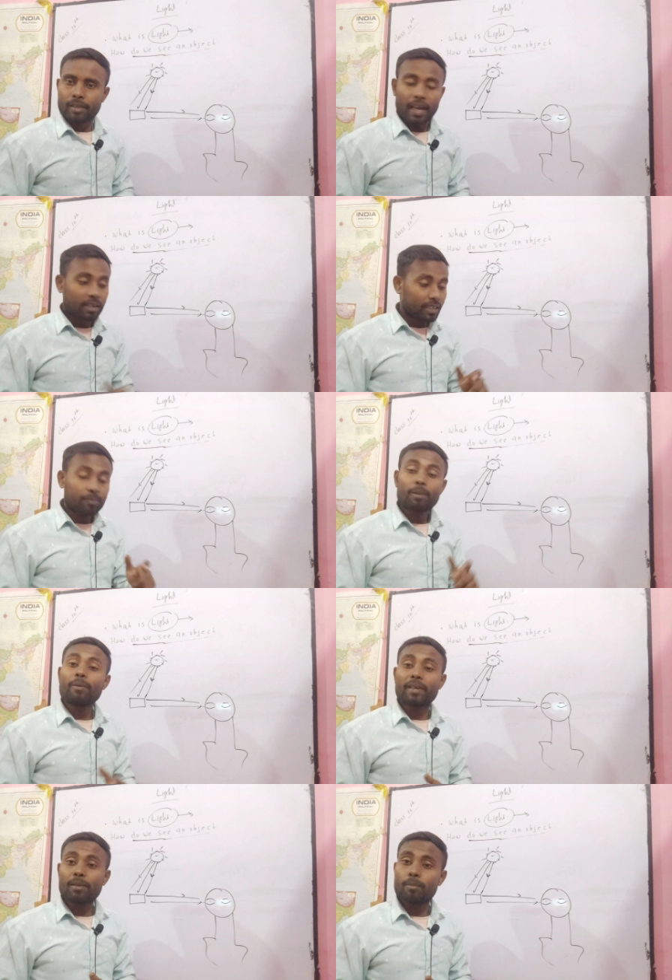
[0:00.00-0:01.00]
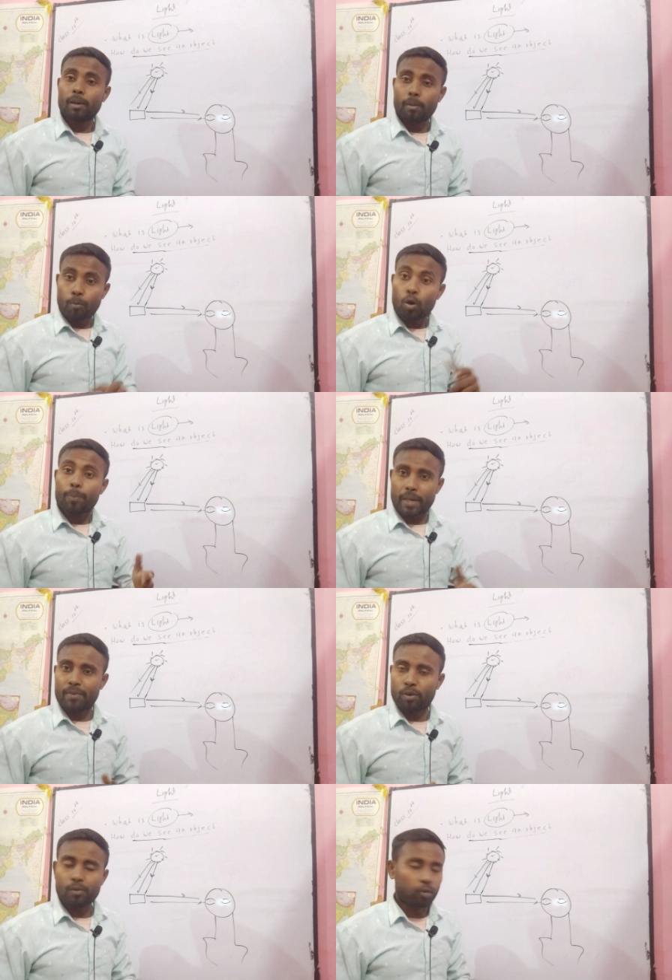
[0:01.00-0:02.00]
and it will be very more
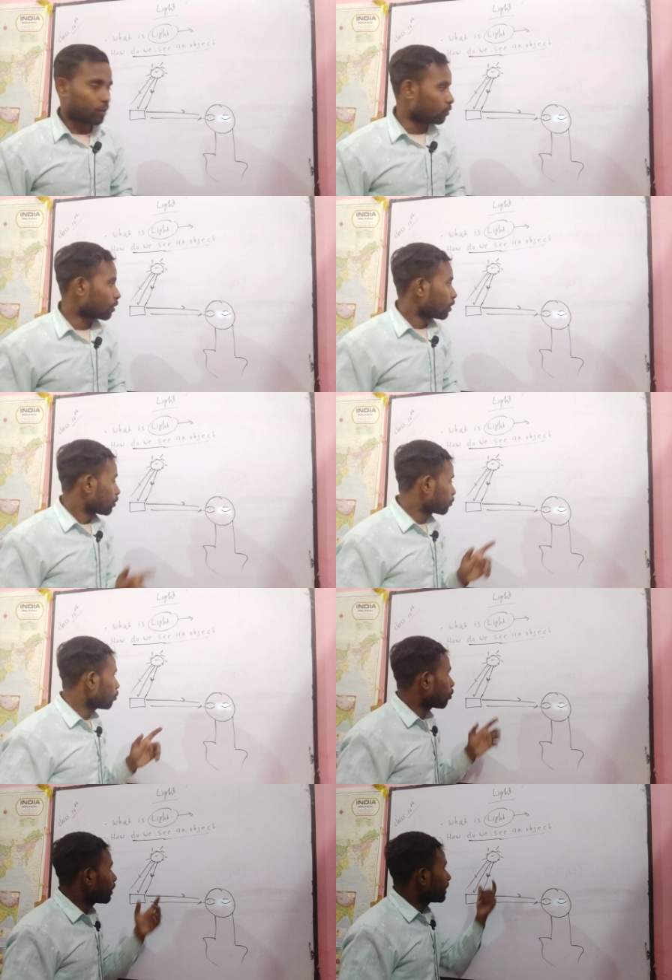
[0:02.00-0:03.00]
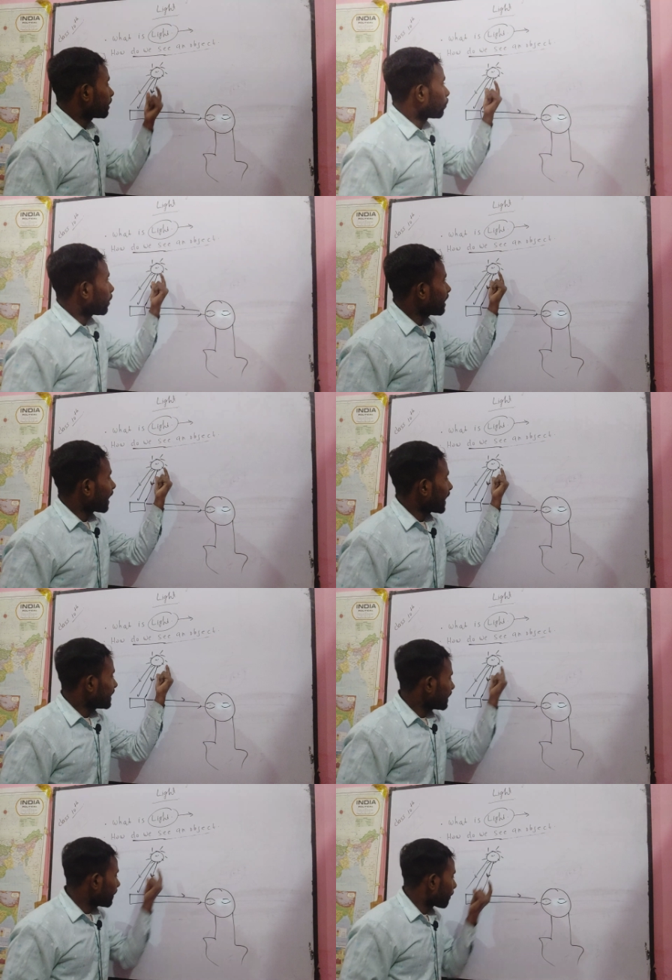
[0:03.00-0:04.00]
painful for you. So when
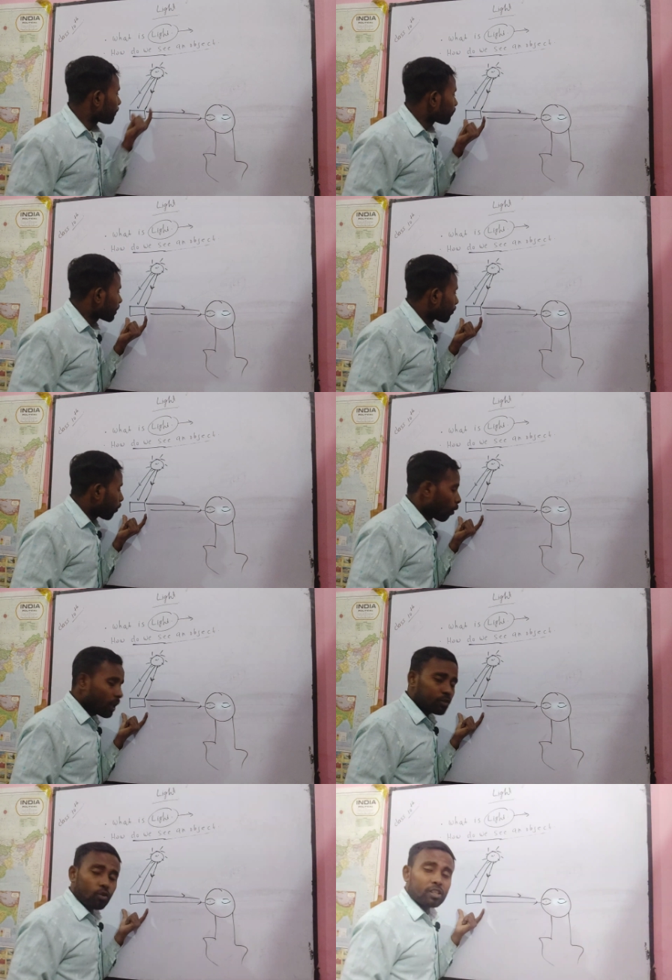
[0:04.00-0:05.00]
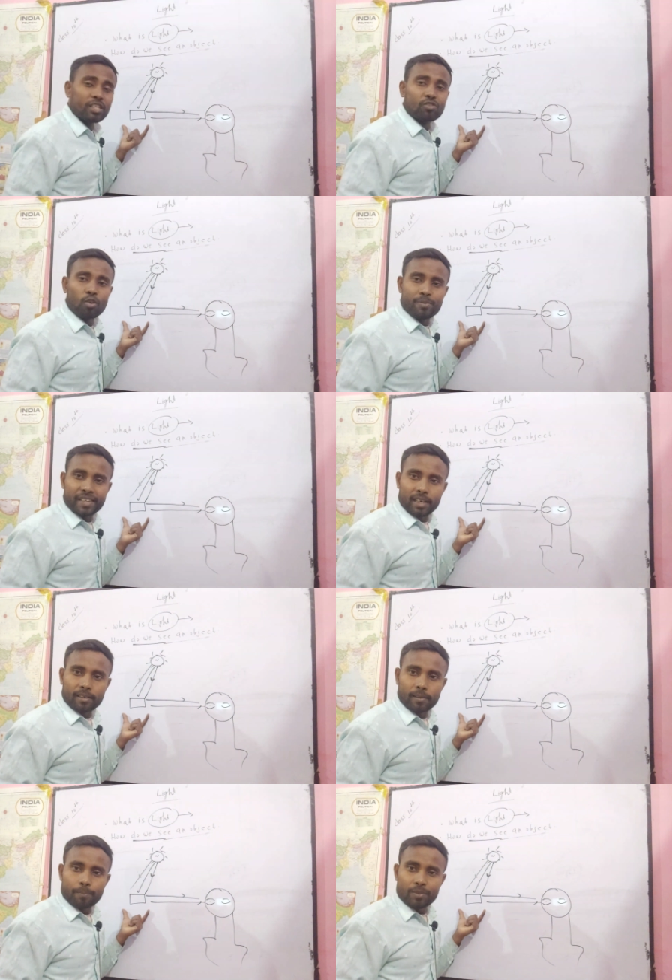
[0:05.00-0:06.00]
light ray falls on this
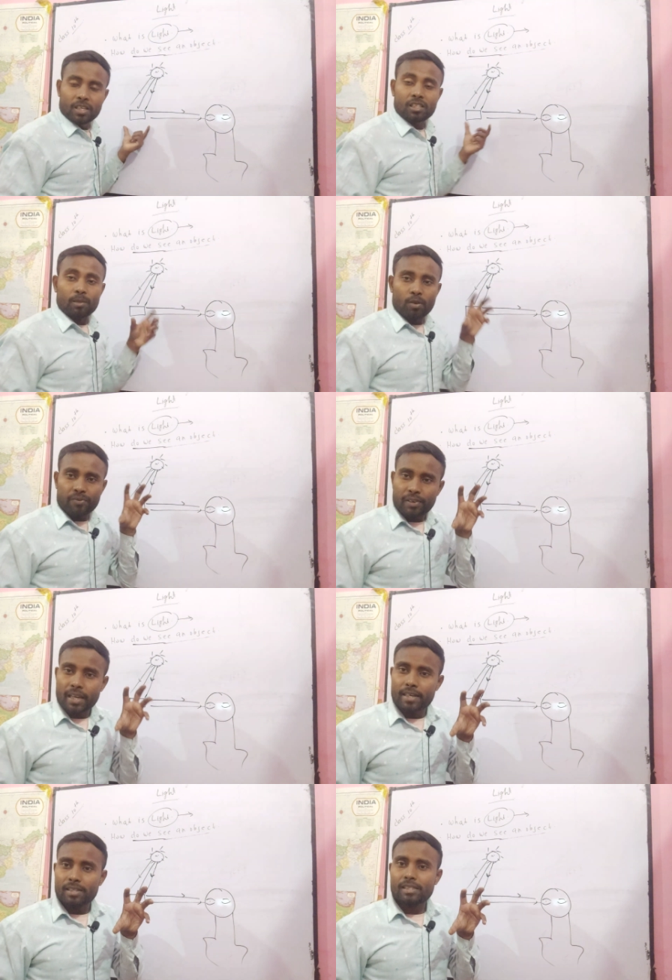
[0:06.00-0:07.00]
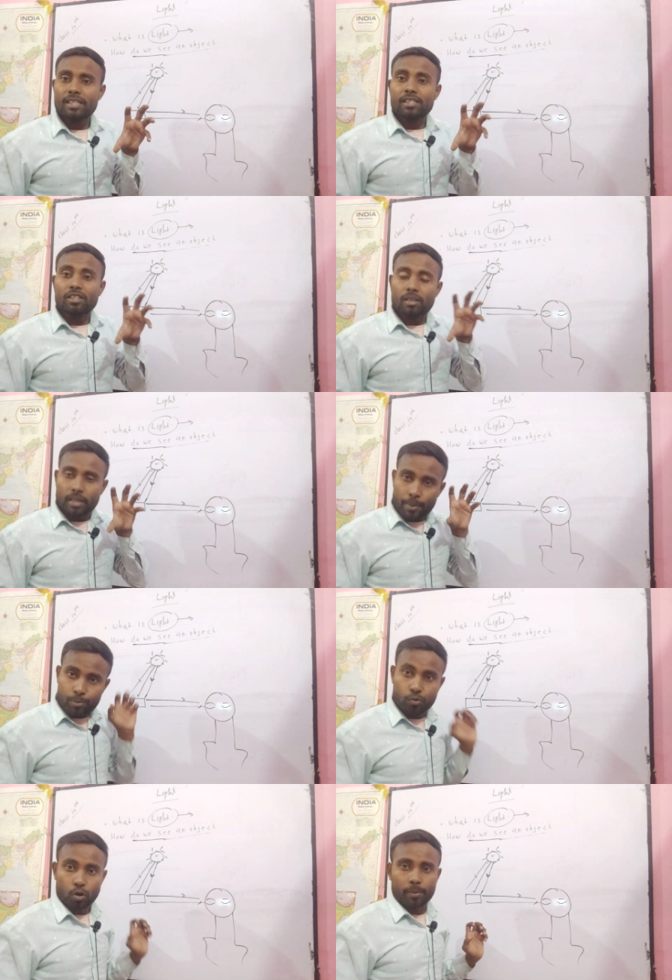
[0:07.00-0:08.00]
object, some of energy is
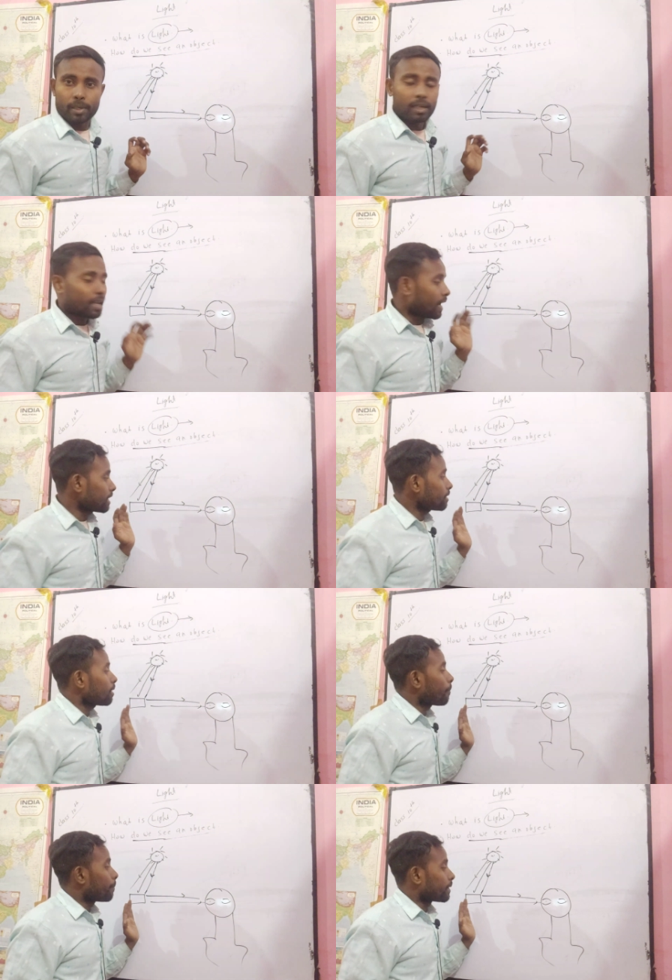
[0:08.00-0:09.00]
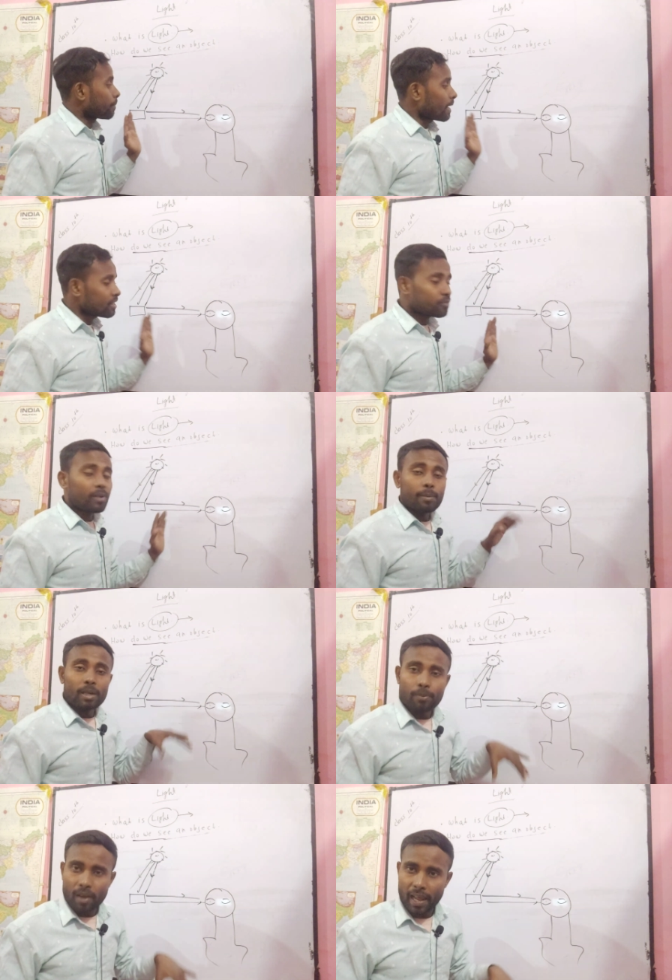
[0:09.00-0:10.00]
absorbed and remains will
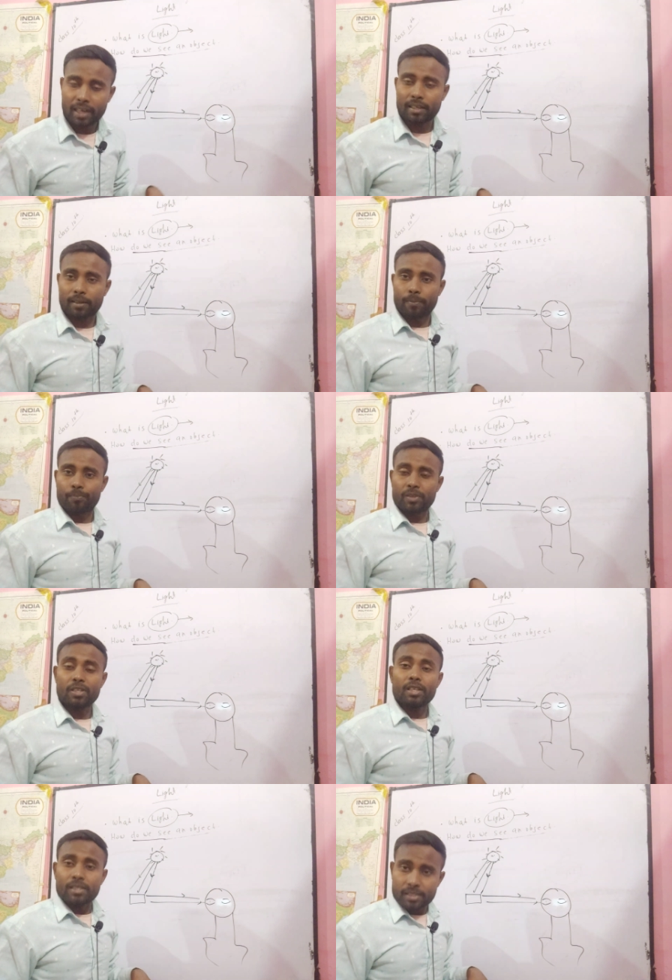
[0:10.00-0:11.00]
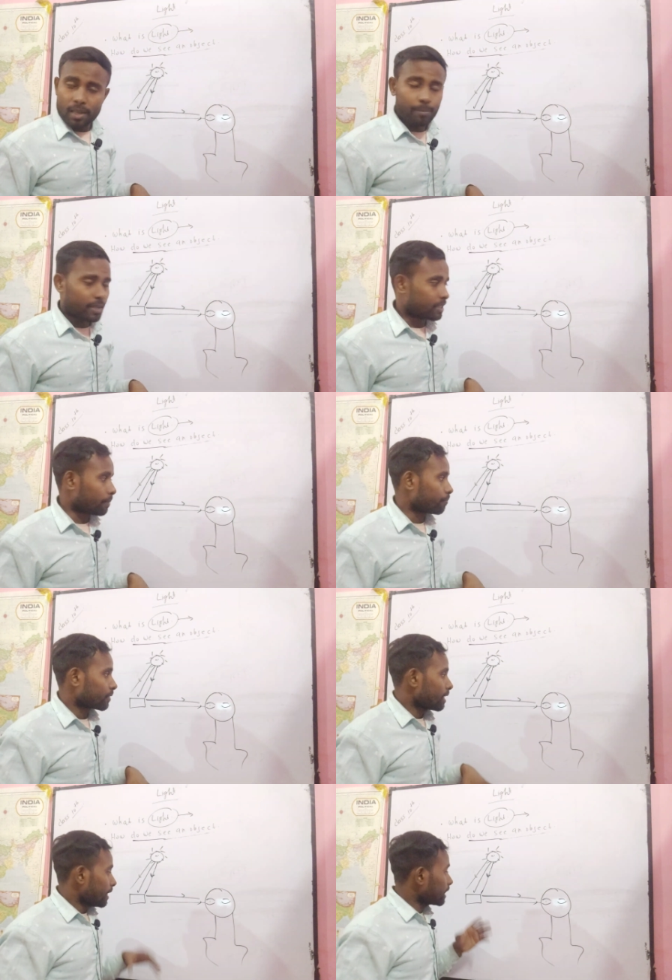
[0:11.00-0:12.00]
be reflected in the same medium.
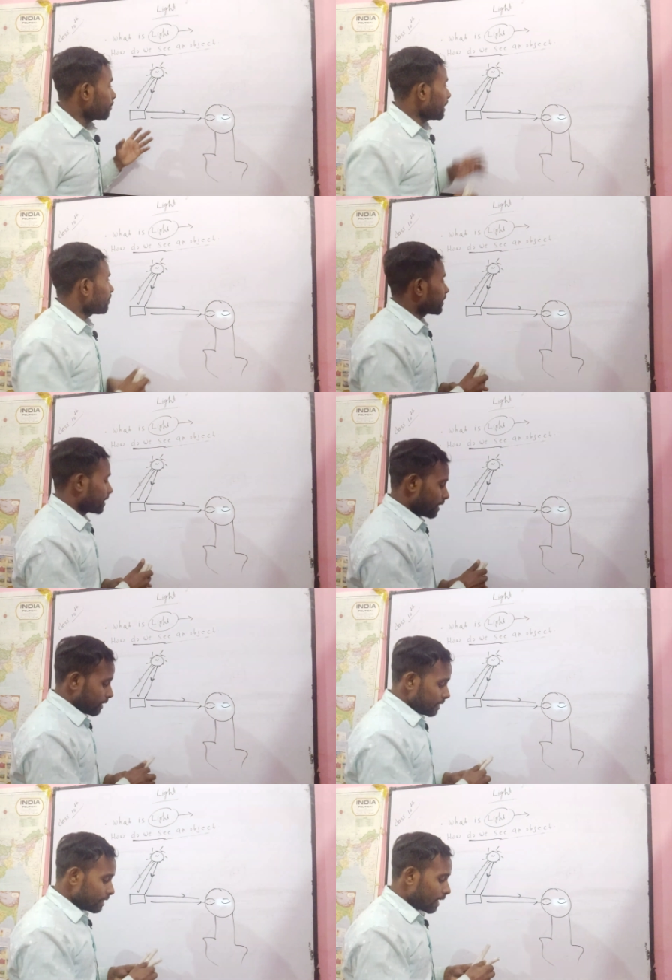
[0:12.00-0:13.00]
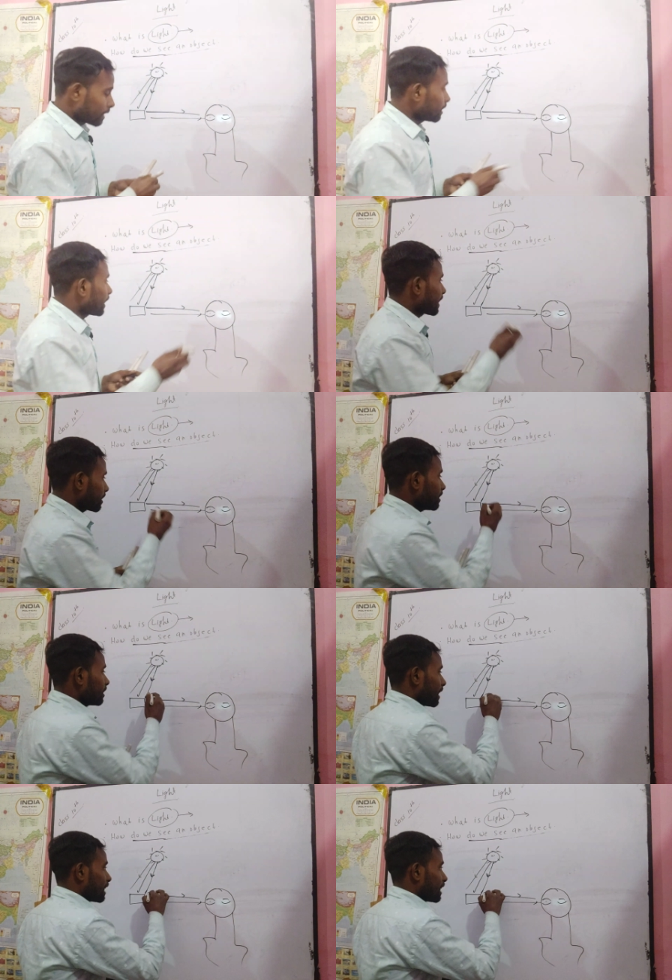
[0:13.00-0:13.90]
It may be in other direction it